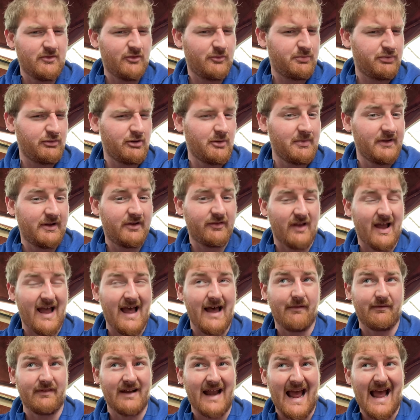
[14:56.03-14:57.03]
it's probably because I
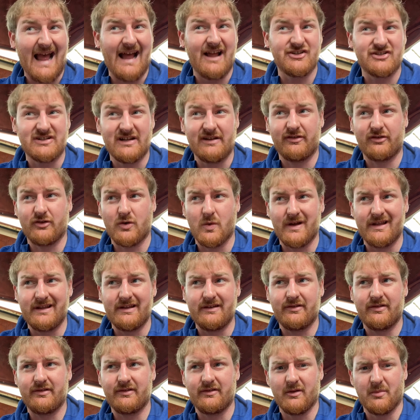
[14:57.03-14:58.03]
haven't actually
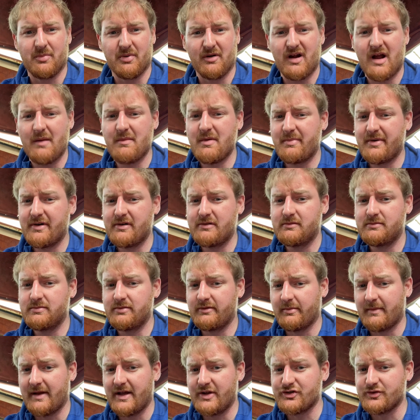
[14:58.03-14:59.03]
squeezed the primer bulb
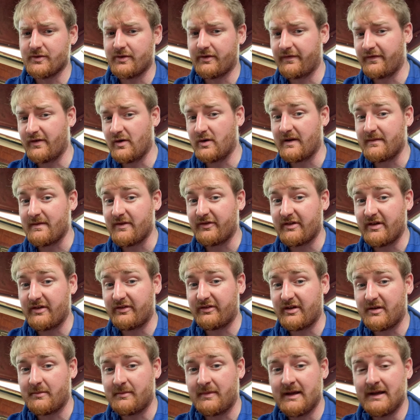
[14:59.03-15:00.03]
to make sure there's fuel in the
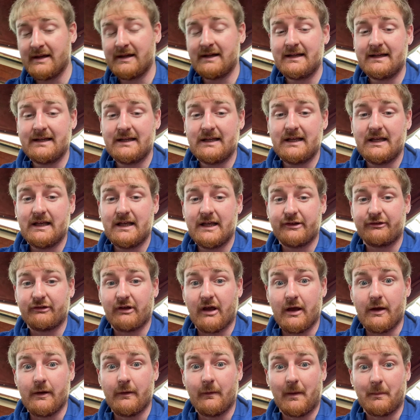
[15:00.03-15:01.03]
system.
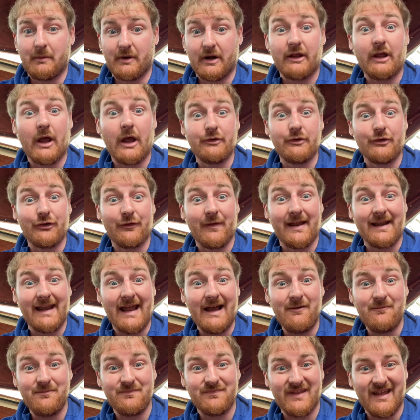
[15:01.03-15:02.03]
So I'm going do that
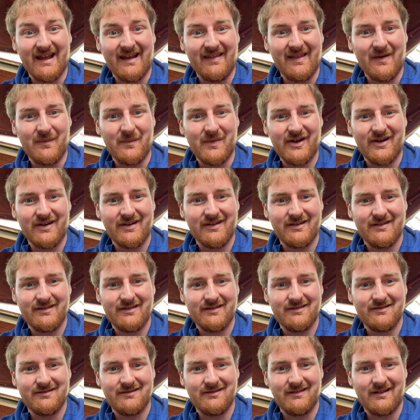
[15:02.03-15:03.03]
now, and then we're going to
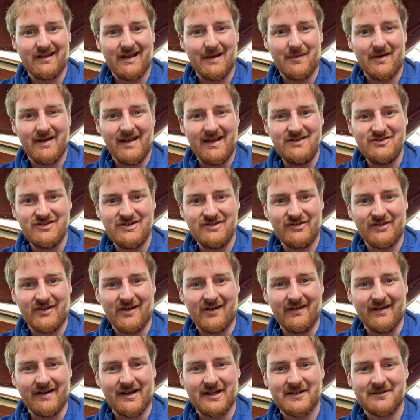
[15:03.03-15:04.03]
get my engine
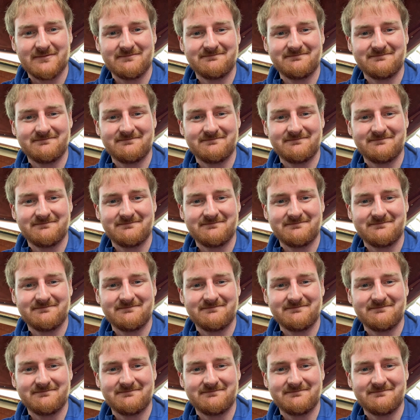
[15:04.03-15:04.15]
started.